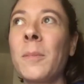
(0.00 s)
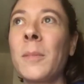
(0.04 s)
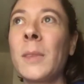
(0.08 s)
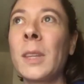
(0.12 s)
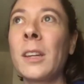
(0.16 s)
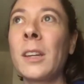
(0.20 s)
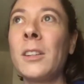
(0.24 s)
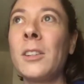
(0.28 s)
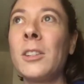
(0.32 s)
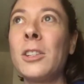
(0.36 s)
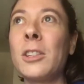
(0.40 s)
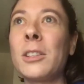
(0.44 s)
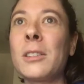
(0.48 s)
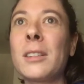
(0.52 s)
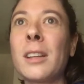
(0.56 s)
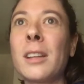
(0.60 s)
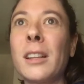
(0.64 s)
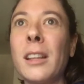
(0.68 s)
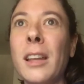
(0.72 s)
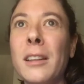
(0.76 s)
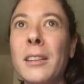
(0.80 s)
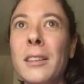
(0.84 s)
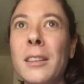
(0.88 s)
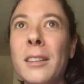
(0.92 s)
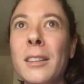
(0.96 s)
just a
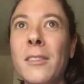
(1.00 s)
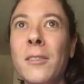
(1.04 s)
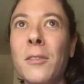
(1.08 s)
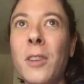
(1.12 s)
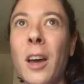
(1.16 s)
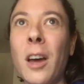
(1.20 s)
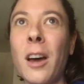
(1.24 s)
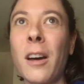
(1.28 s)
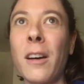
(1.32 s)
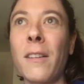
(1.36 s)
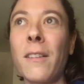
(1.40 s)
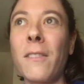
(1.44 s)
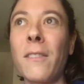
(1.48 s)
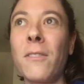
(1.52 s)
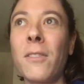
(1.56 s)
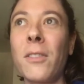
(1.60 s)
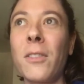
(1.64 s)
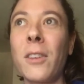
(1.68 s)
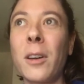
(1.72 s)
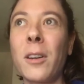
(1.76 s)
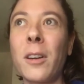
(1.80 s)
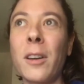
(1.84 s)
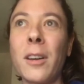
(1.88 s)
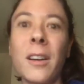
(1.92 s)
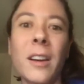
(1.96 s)
lens of, of
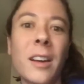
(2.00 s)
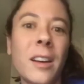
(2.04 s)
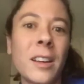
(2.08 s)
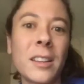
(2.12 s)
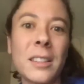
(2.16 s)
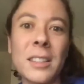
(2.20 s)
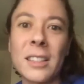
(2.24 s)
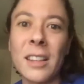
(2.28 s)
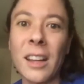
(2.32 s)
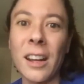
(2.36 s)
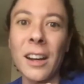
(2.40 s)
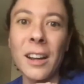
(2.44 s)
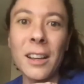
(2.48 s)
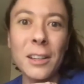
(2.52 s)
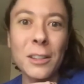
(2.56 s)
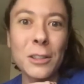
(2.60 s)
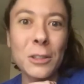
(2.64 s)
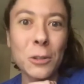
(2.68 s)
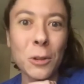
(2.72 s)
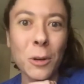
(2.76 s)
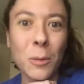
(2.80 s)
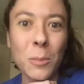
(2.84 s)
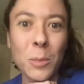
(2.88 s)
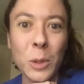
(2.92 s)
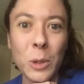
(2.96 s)
aesthetics
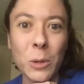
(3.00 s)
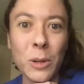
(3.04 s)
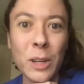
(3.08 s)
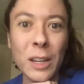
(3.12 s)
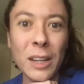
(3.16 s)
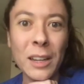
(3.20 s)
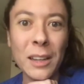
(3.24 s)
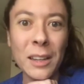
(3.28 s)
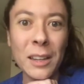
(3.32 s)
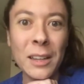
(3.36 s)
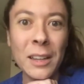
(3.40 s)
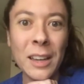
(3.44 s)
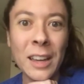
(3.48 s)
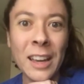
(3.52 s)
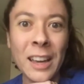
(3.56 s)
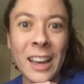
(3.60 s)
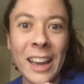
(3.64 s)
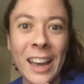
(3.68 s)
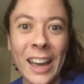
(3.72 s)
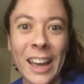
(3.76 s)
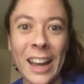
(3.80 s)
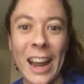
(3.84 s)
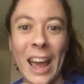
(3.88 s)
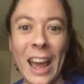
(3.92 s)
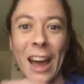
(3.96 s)
or beauty
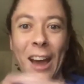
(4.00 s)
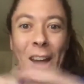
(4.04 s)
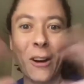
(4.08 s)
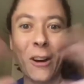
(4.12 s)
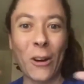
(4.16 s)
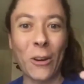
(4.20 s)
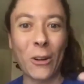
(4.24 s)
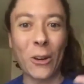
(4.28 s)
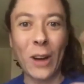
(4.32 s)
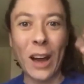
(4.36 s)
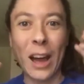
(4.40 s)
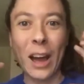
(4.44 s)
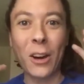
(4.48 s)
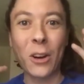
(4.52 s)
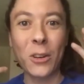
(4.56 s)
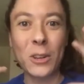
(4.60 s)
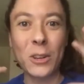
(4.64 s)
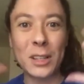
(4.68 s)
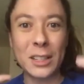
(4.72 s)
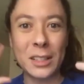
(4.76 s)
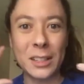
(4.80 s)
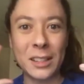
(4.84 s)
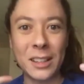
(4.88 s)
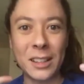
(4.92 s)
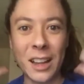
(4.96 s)
and how how
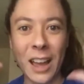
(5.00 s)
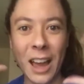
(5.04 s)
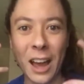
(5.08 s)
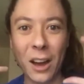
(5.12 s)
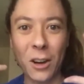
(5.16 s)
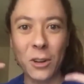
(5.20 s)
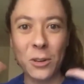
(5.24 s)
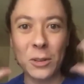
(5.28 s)
how